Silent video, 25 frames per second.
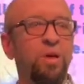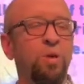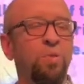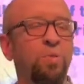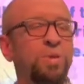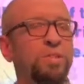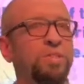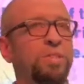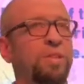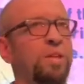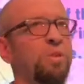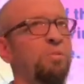
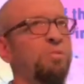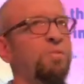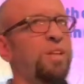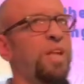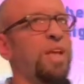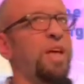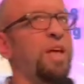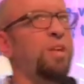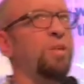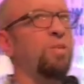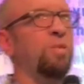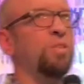We see in
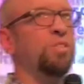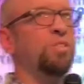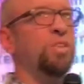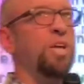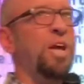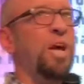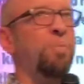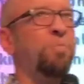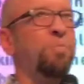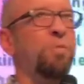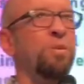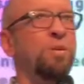Daniel
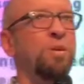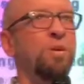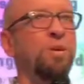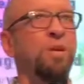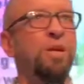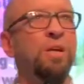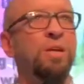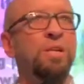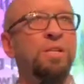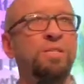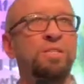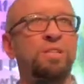chapter
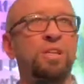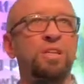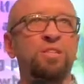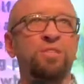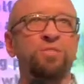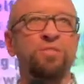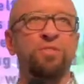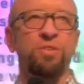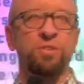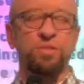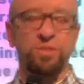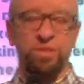6,
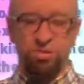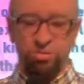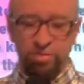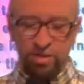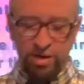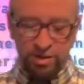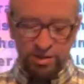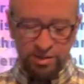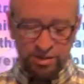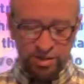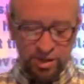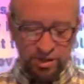verse
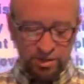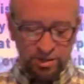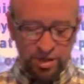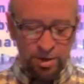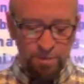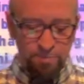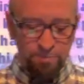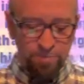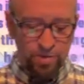3, it says,